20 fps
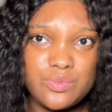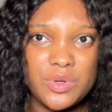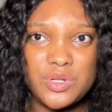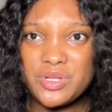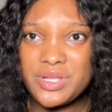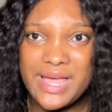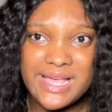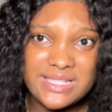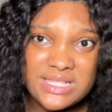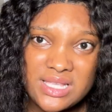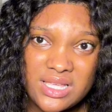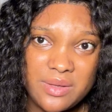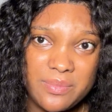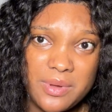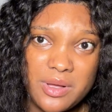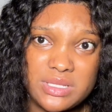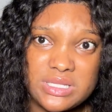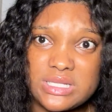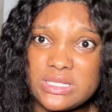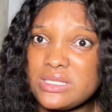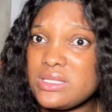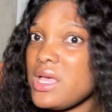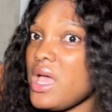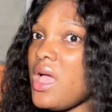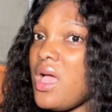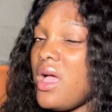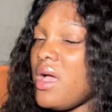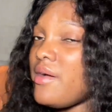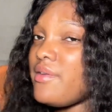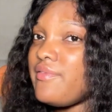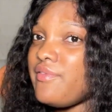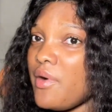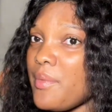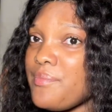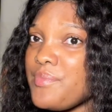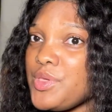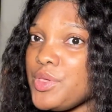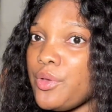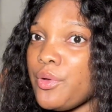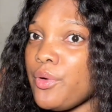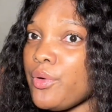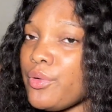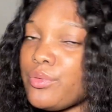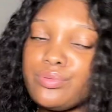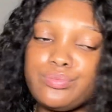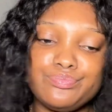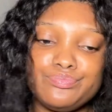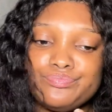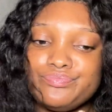What do you guys think about it? For me, oh,